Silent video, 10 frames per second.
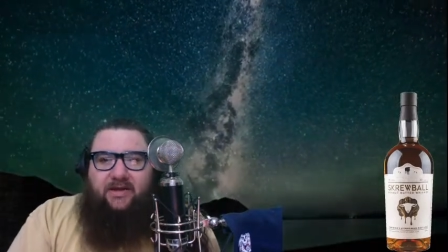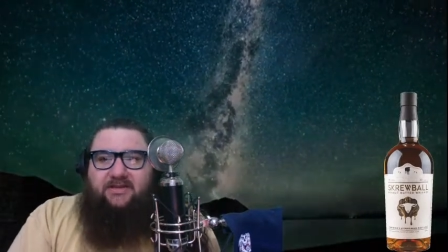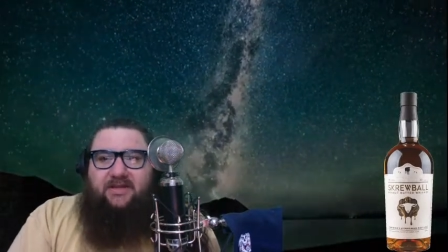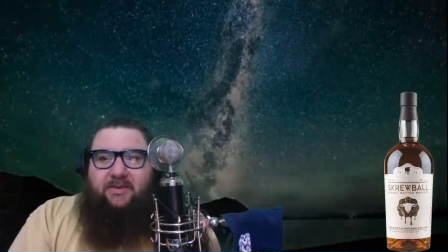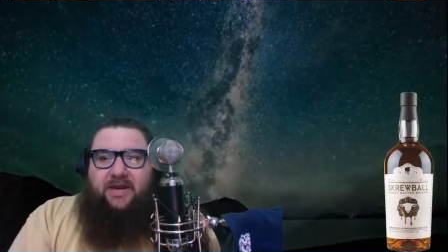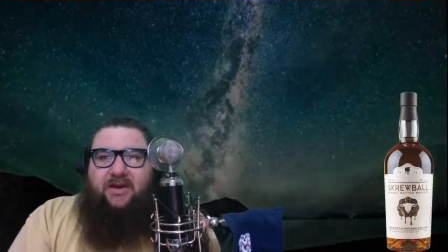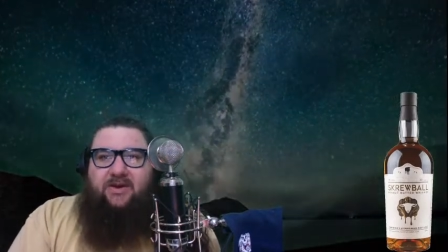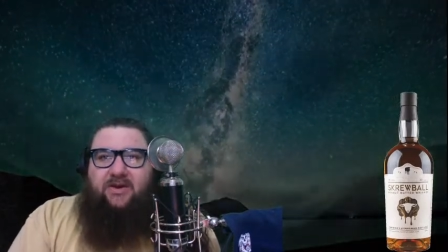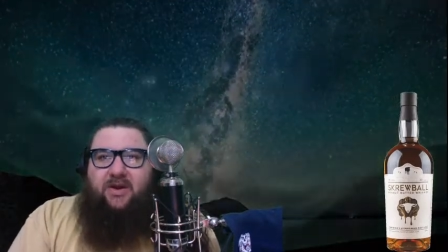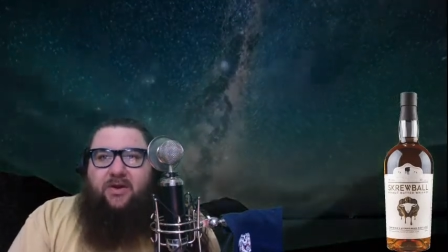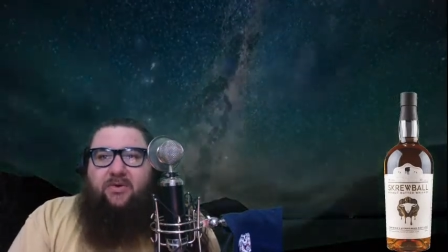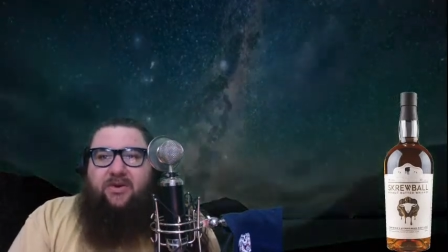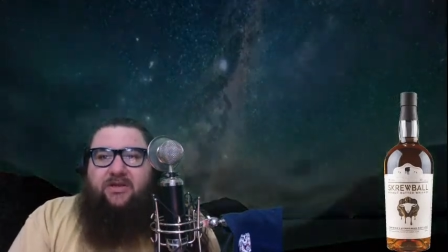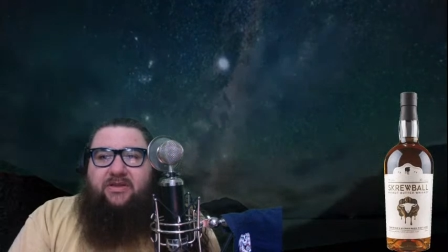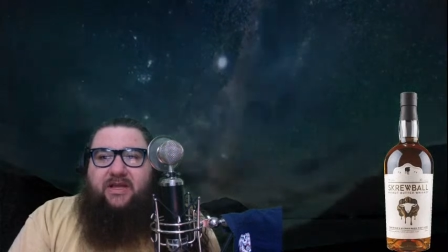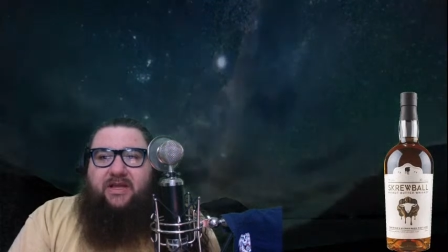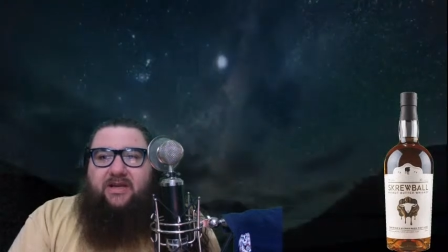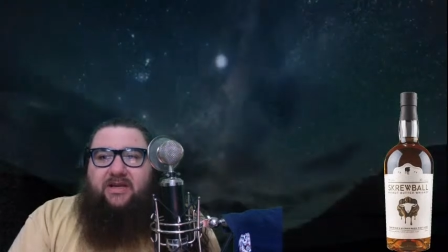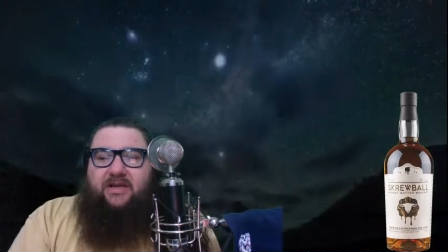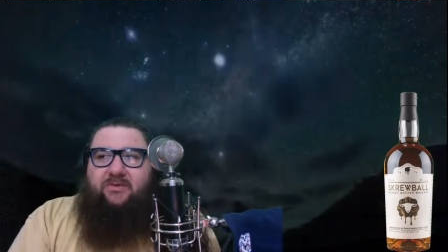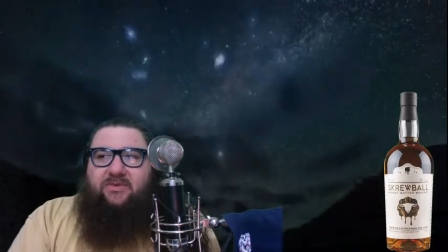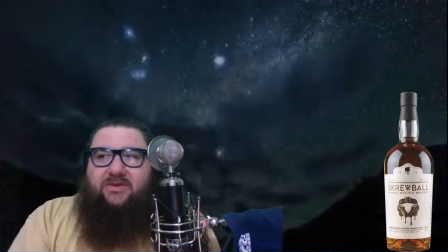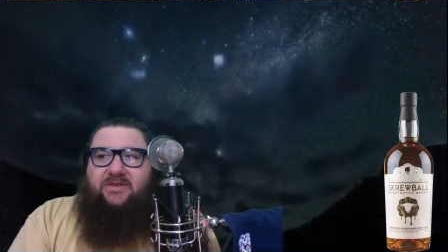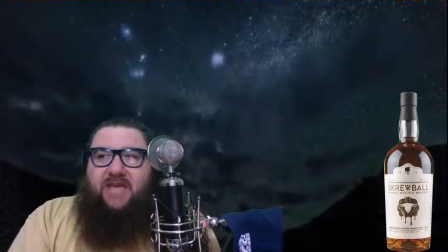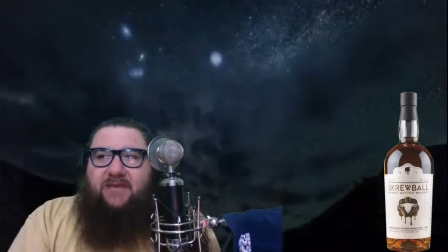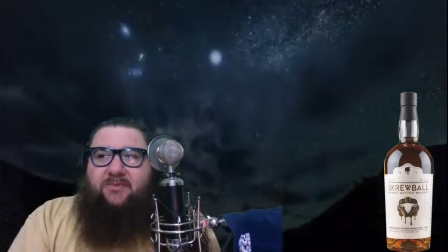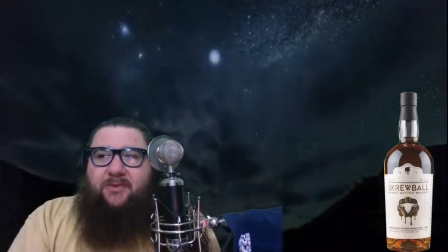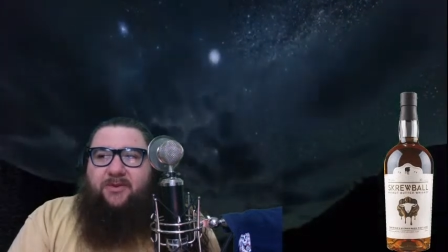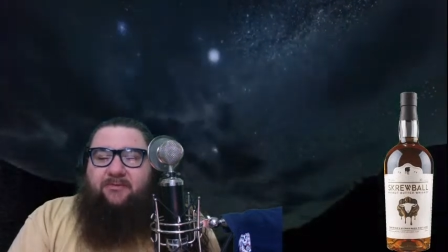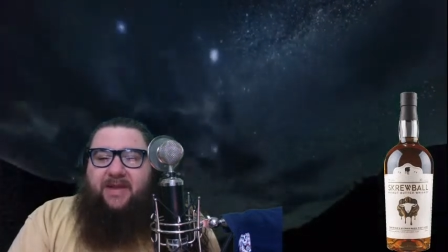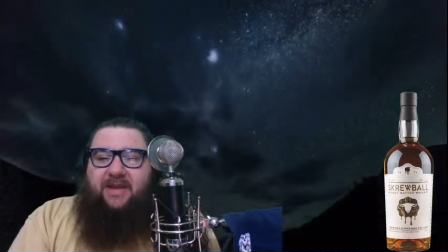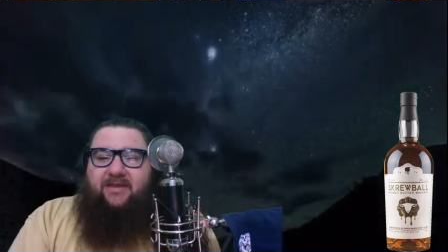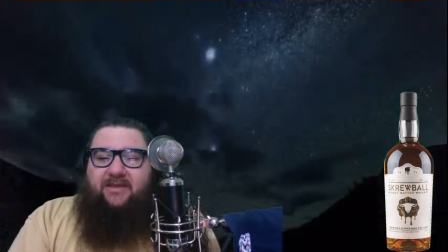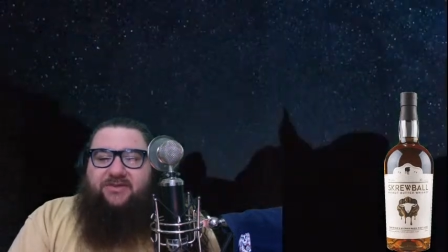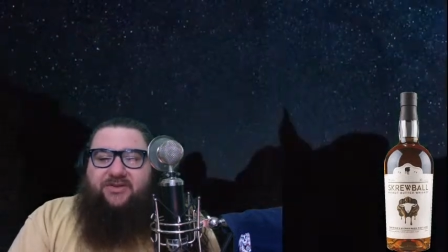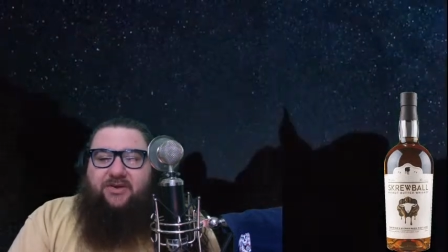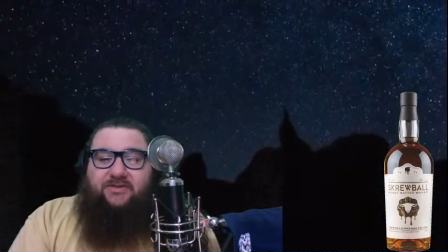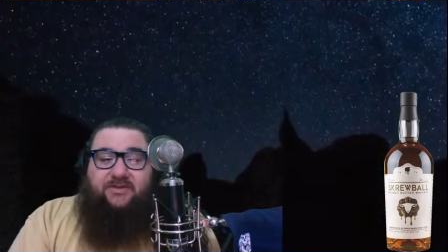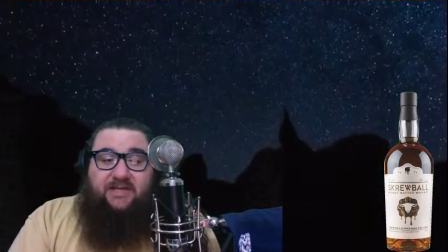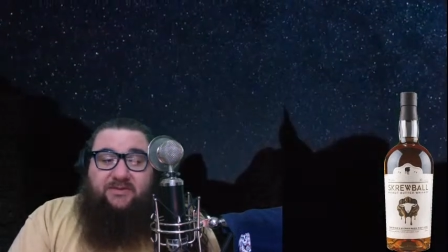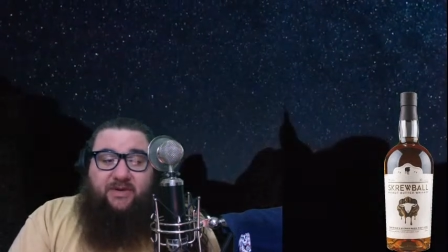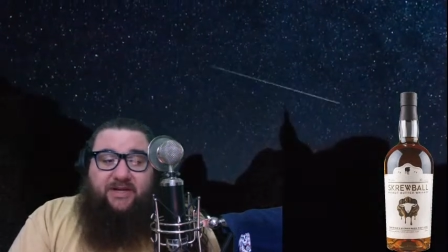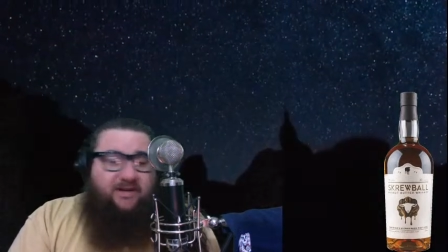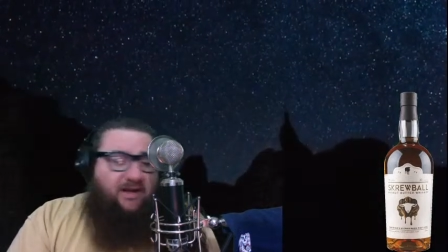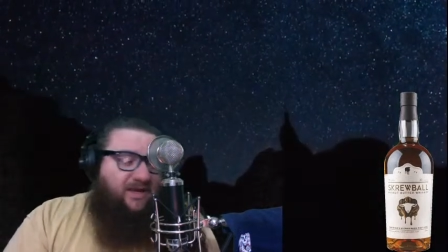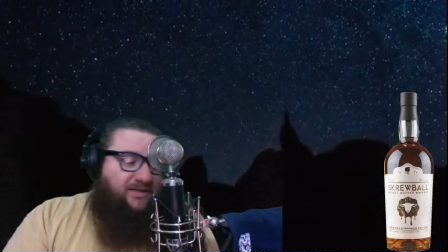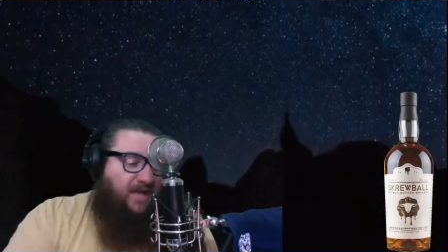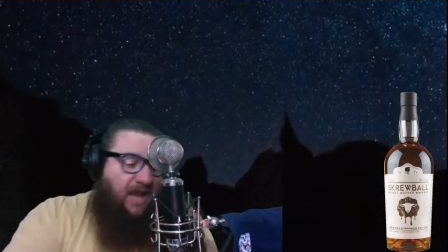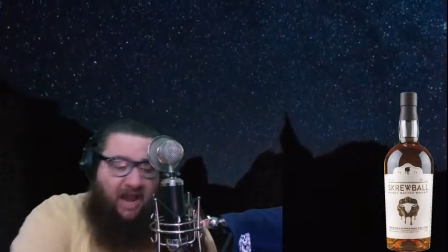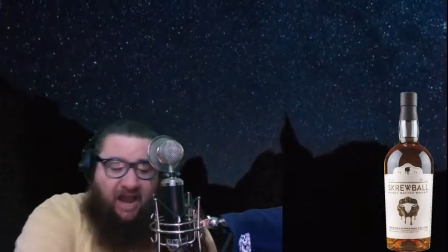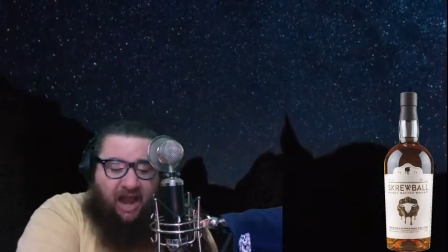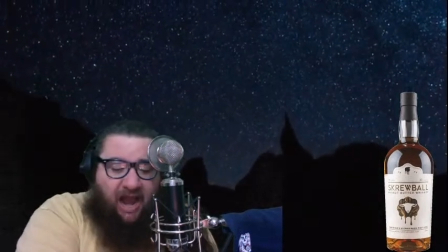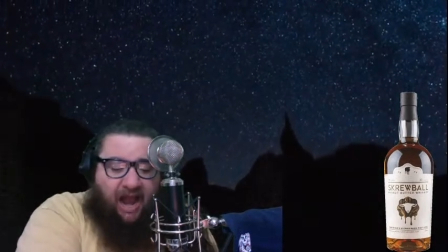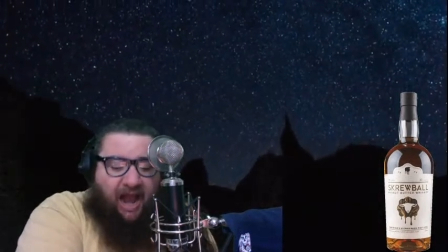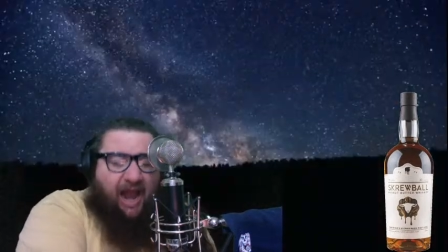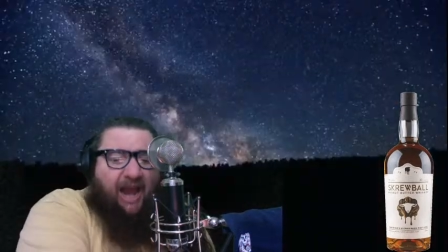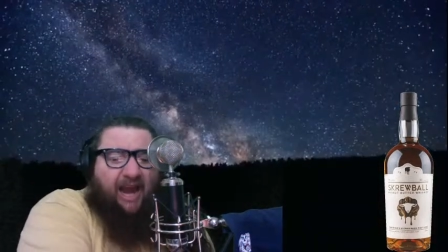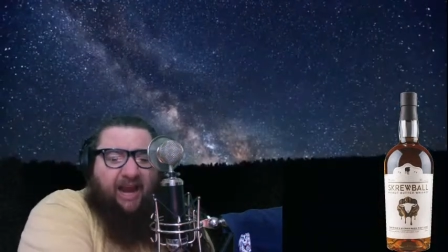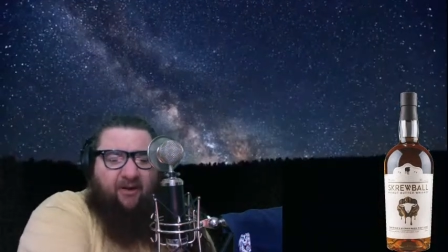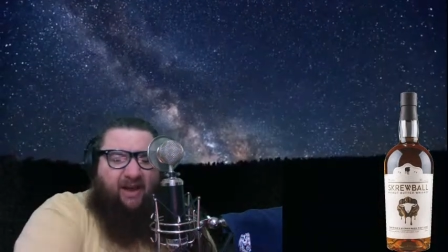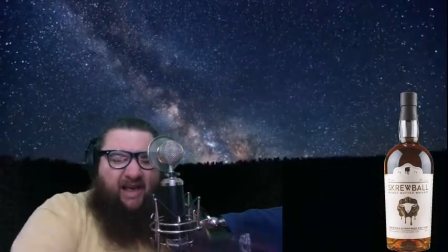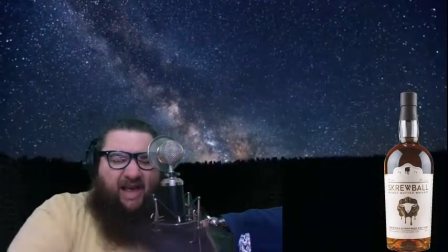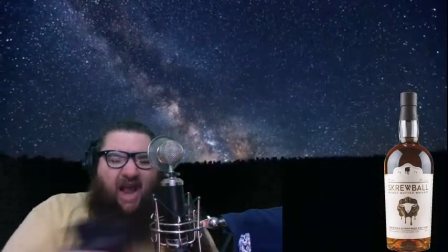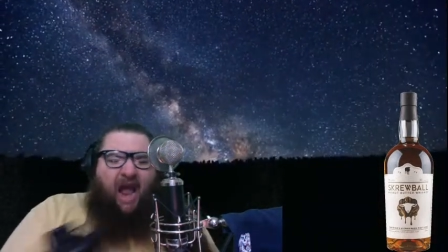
It's not like we didn't know that he was capable of making these jokes, and that's what he does. He really